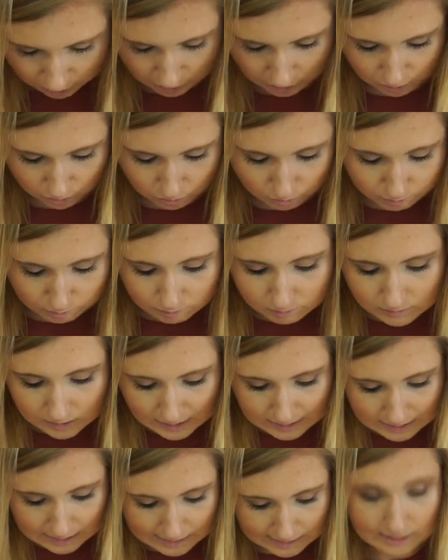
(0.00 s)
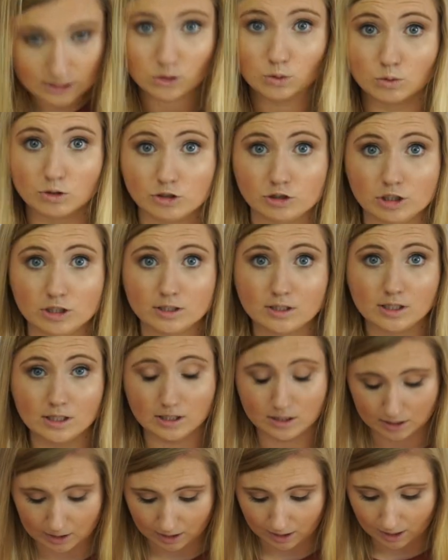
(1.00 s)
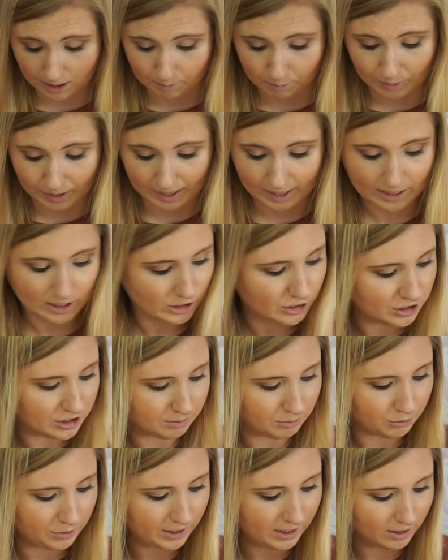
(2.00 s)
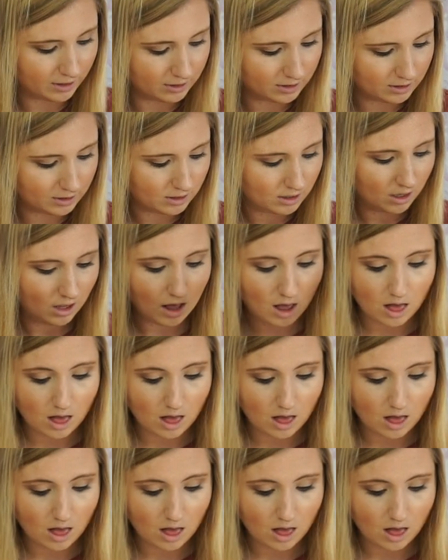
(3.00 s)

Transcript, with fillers: You is gorgeous. It's like a pink shimmery color.